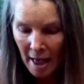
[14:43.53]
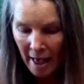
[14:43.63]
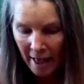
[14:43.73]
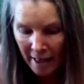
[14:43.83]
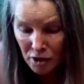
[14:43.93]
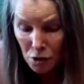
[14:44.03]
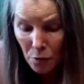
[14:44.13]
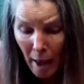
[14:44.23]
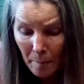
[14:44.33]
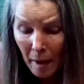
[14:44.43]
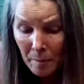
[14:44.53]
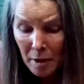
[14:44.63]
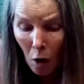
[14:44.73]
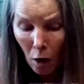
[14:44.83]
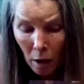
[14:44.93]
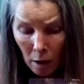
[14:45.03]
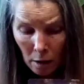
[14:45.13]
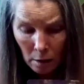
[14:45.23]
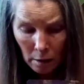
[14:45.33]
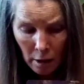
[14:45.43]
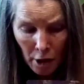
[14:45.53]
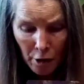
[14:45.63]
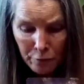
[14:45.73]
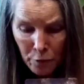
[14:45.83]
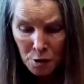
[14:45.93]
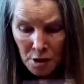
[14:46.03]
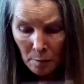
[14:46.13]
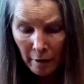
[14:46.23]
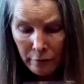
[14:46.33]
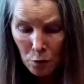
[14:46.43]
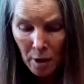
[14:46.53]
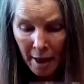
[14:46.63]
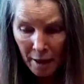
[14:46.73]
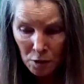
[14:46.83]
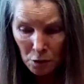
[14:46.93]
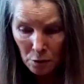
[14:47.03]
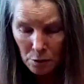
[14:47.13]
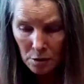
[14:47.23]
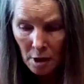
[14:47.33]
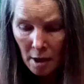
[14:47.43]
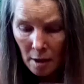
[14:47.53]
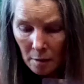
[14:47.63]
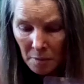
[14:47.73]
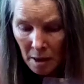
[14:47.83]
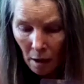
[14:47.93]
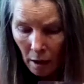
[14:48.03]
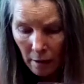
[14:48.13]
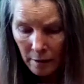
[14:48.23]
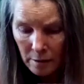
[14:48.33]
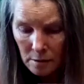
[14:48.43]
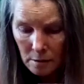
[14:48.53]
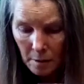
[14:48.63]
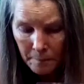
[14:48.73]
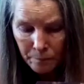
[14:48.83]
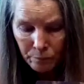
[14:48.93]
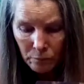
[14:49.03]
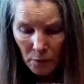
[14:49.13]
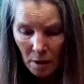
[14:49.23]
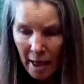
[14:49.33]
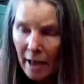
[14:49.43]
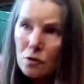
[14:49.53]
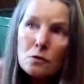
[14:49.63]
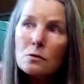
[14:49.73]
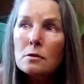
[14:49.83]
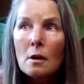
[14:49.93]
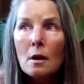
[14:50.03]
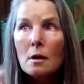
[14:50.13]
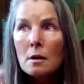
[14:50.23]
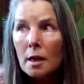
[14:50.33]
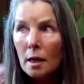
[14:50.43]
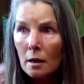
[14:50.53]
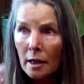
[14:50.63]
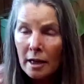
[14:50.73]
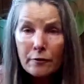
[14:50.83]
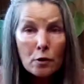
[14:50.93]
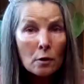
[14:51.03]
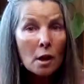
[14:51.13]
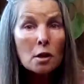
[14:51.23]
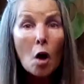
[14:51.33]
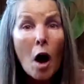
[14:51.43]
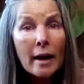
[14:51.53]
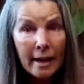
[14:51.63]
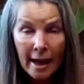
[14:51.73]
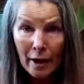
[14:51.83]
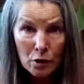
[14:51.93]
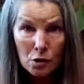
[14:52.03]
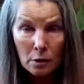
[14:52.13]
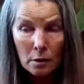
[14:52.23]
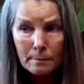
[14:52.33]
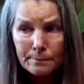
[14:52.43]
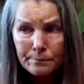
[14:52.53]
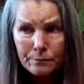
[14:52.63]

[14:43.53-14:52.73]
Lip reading: And so that might be hard for some of you Cancers, because Cancers, and if you're a lot Cancer,